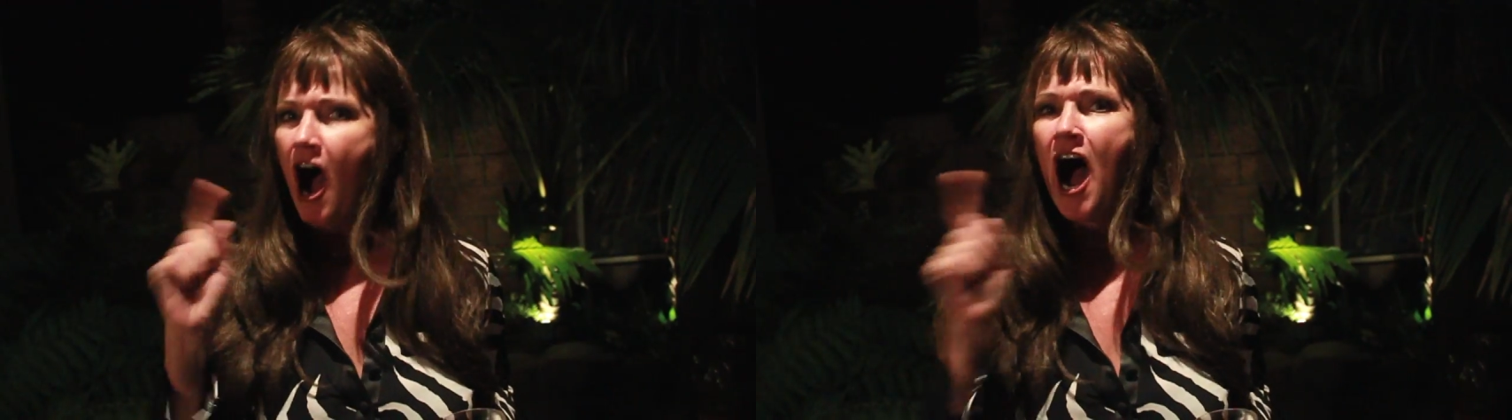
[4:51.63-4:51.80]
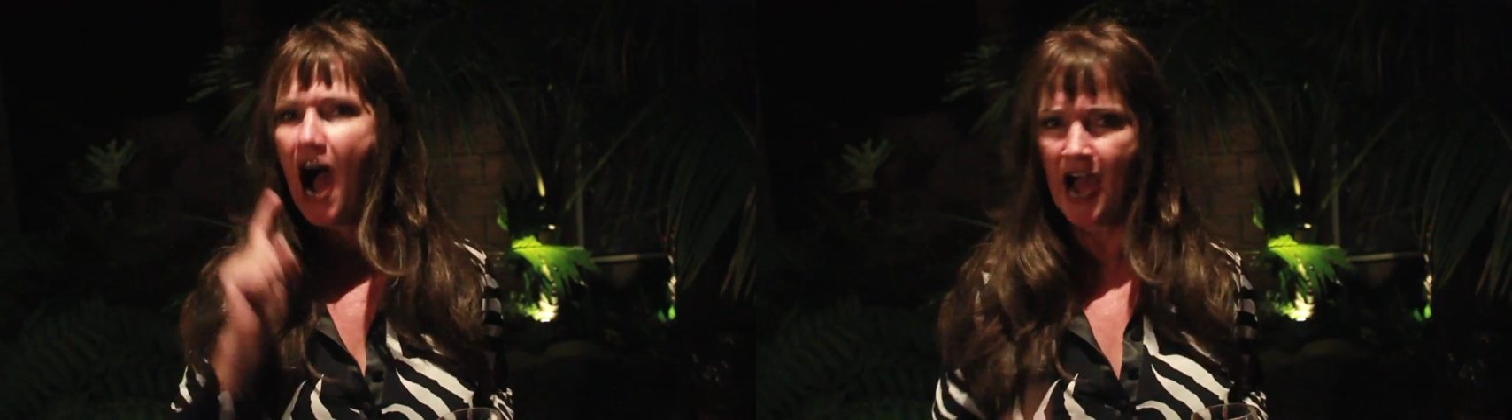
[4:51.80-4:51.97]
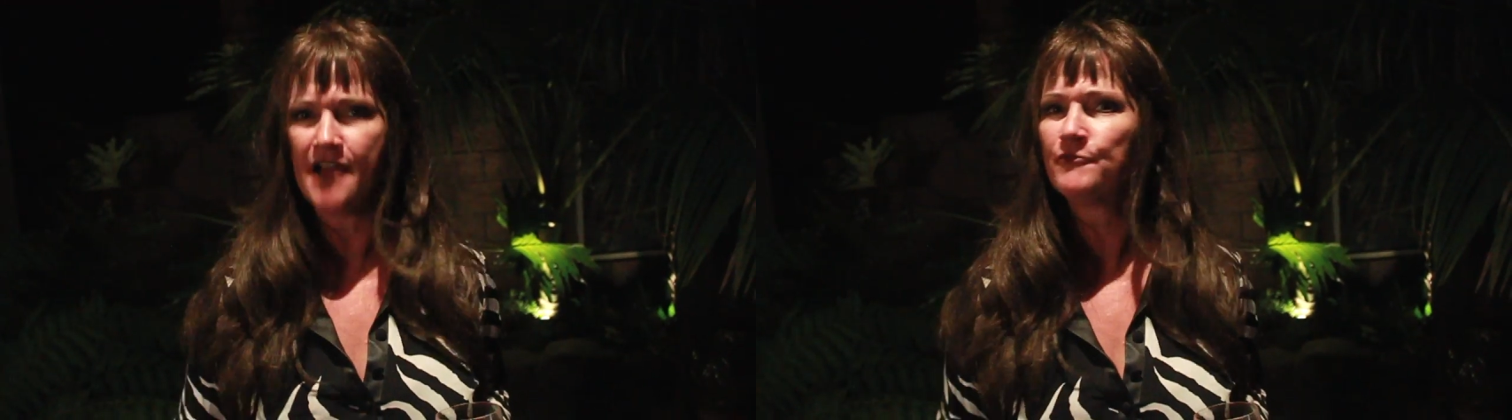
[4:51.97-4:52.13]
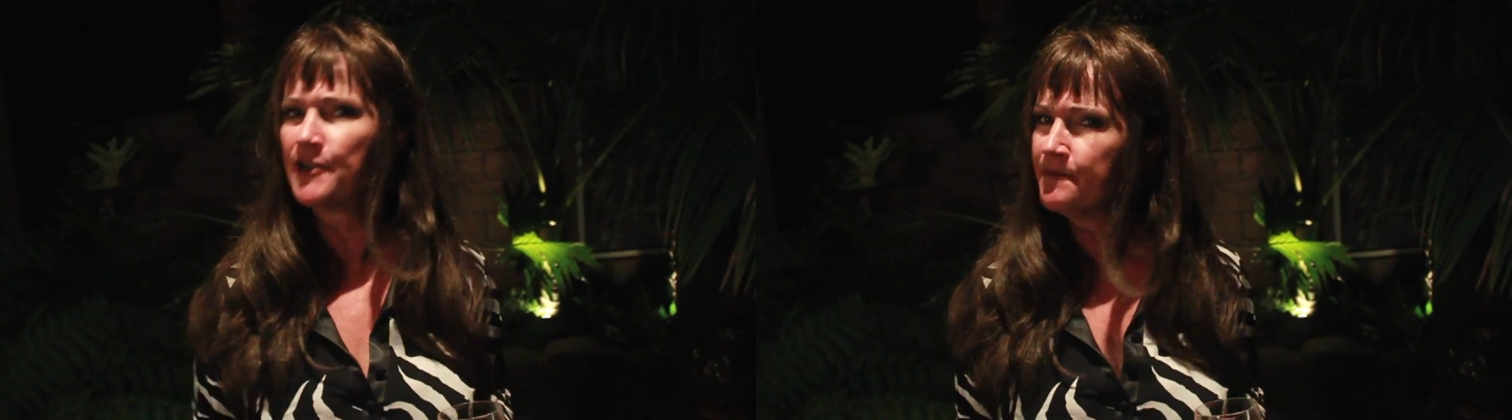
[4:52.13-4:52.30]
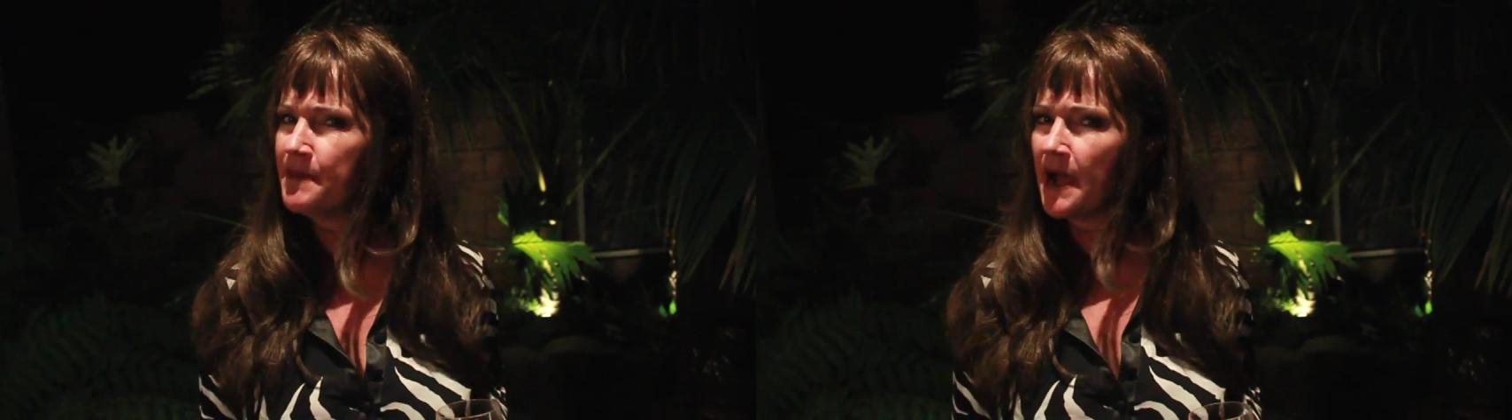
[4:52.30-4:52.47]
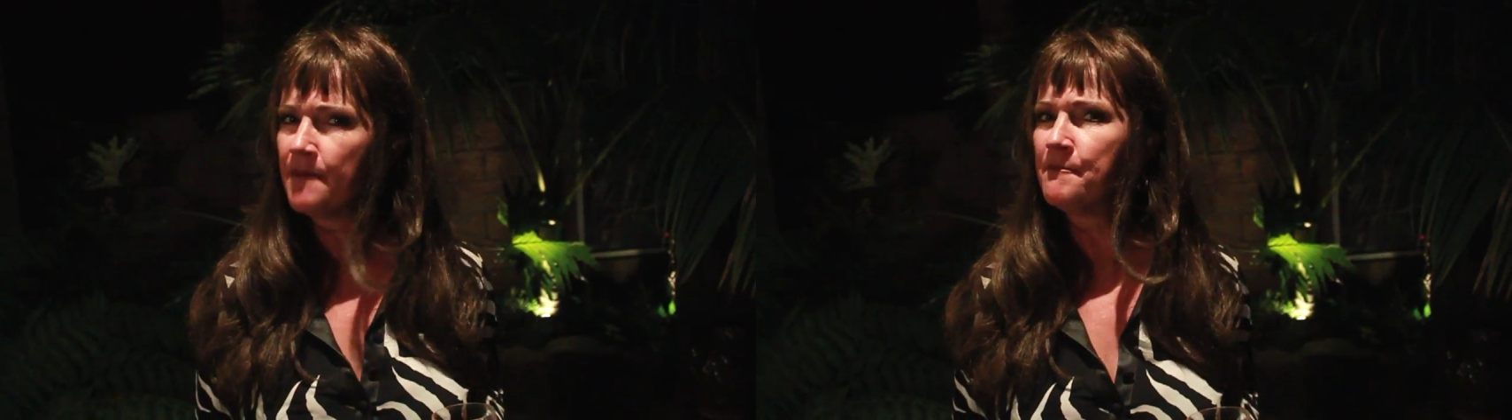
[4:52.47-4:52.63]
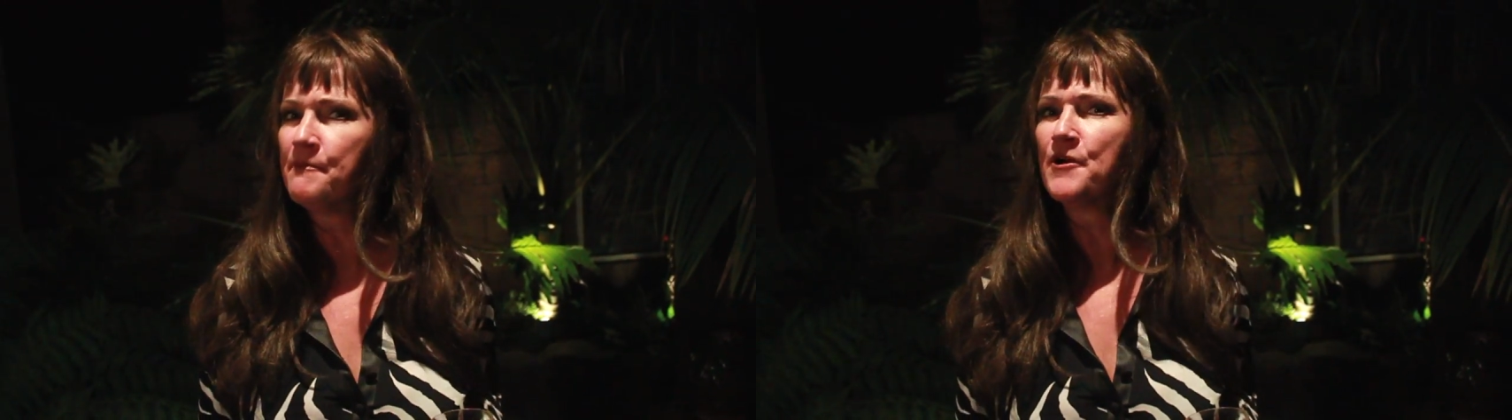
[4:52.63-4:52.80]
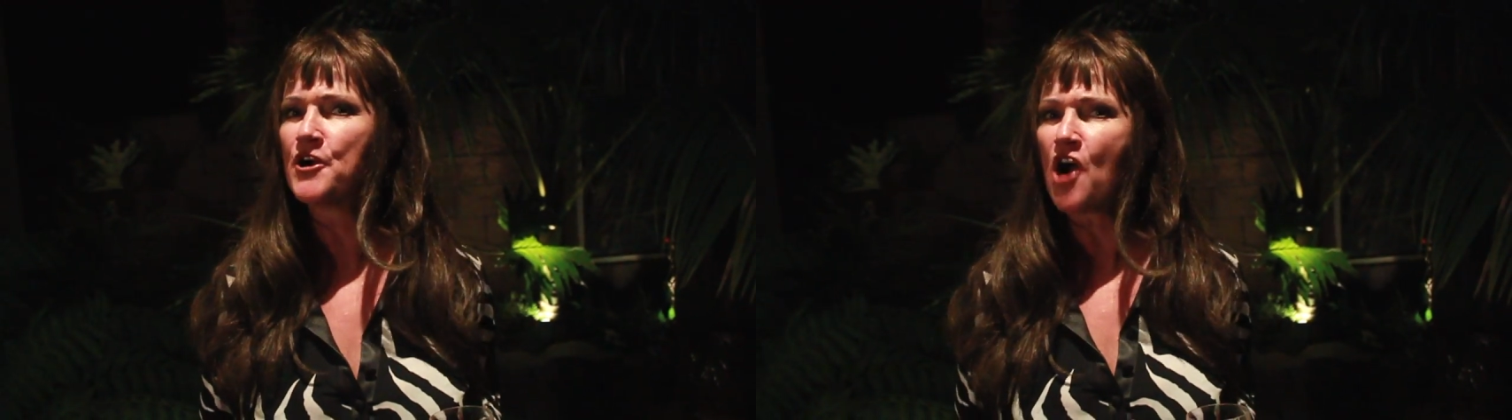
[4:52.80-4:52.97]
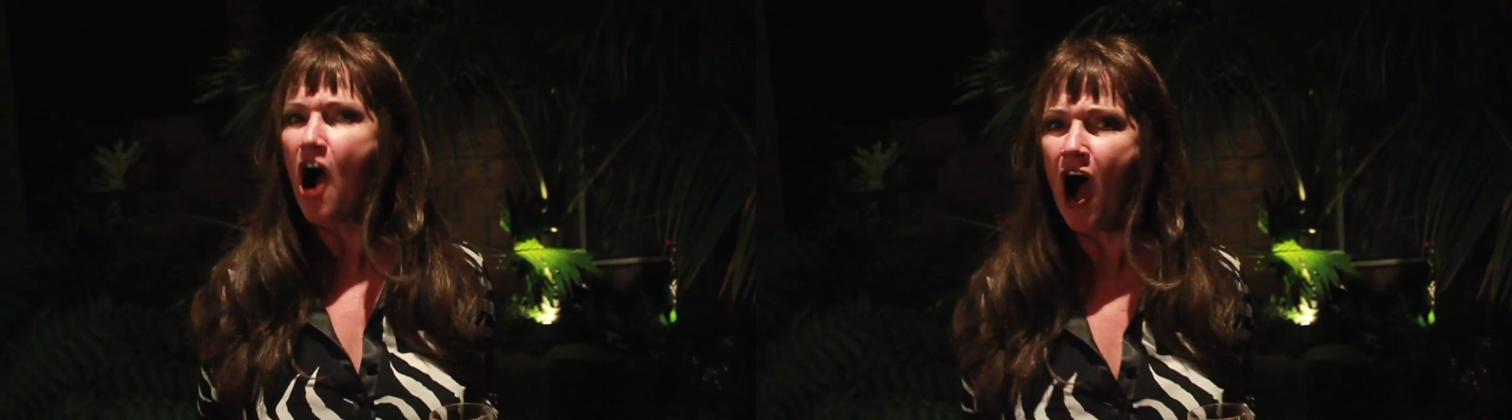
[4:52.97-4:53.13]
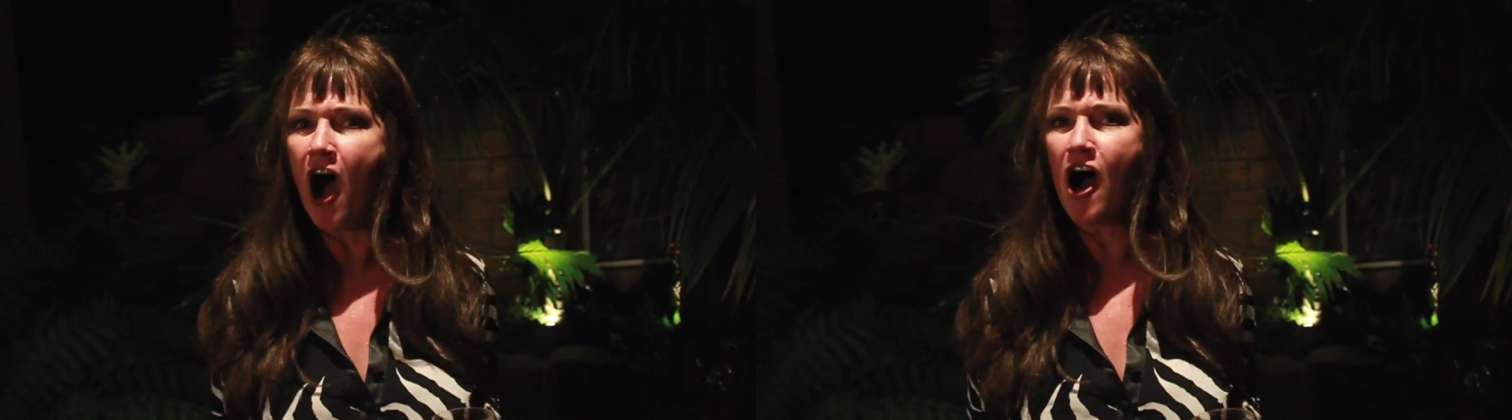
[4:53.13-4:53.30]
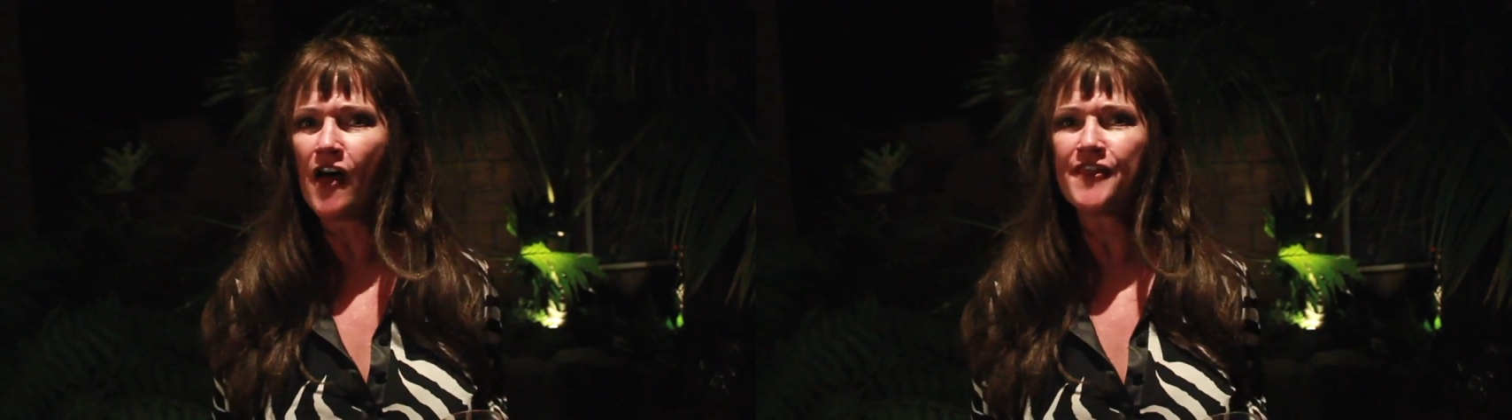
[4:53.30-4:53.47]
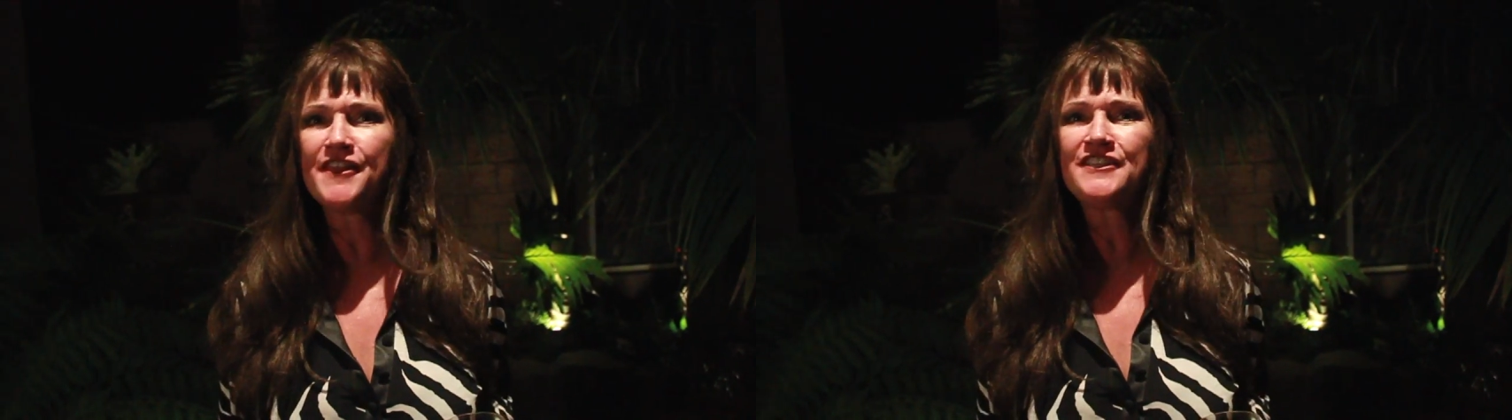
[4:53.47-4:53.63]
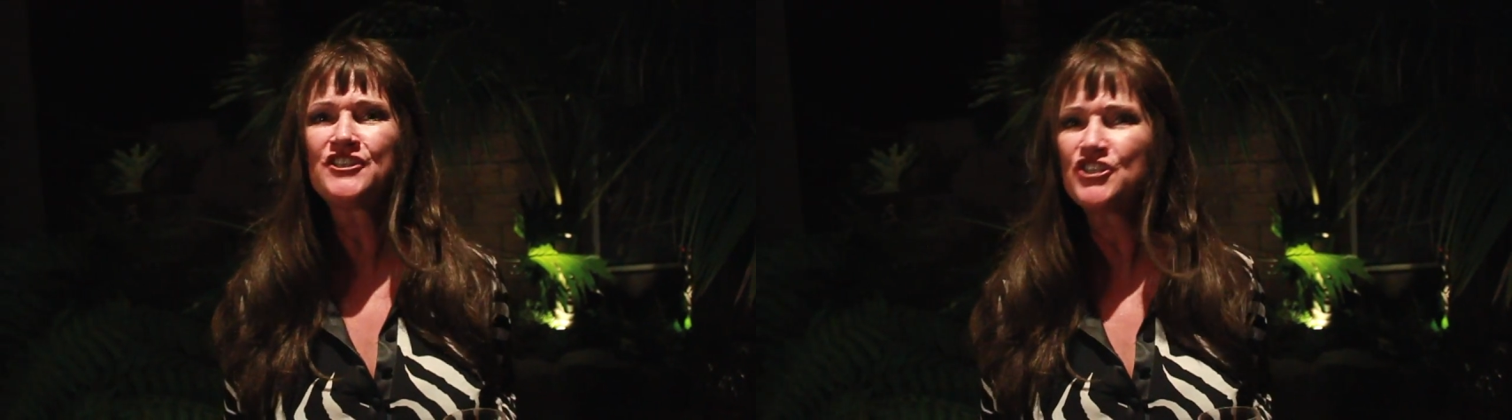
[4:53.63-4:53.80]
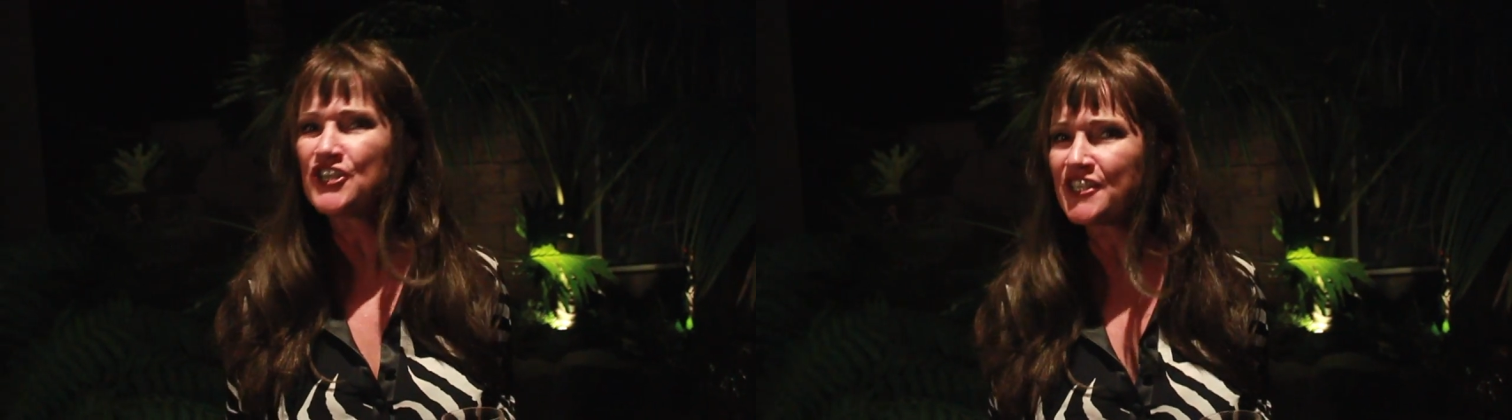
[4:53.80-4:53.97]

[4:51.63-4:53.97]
I remember all that you